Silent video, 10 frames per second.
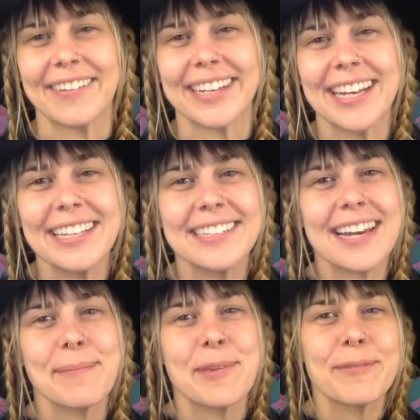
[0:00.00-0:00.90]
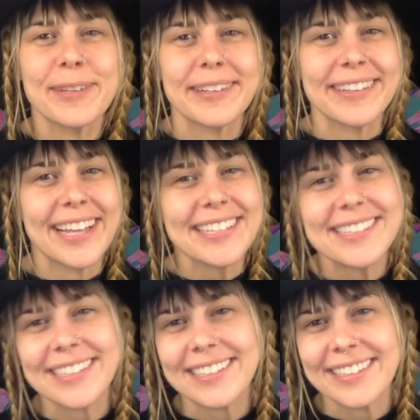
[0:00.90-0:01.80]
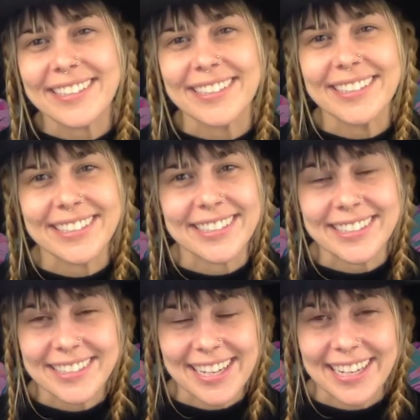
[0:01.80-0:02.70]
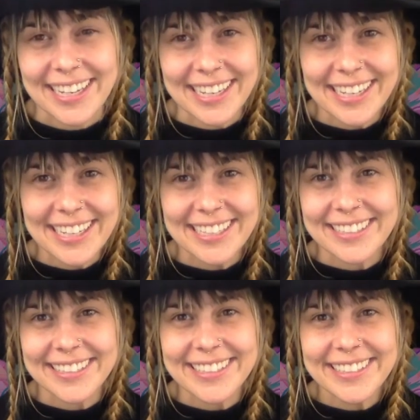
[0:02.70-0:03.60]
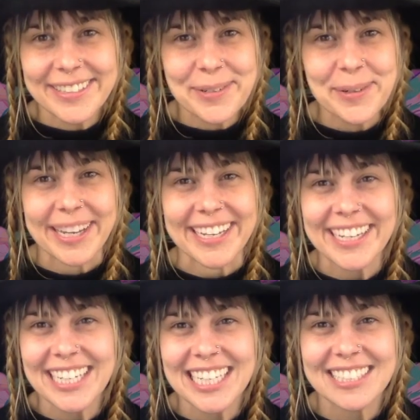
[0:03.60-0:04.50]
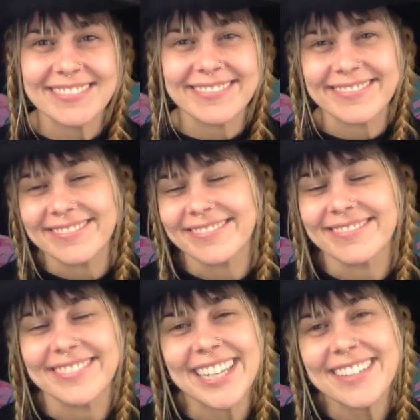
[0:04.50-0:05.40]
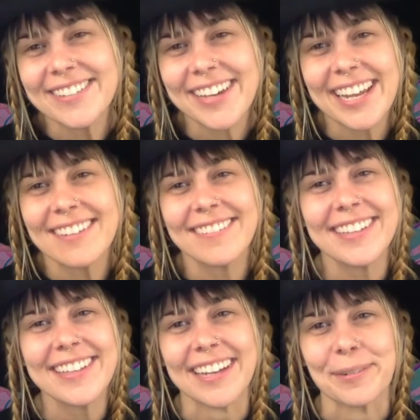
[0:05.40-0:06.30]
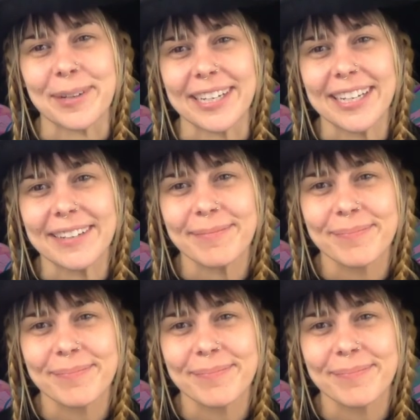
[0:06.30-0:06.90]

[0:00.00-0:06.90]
And anytime you feel less than good, just say, it's okay. It's okay to feel that way.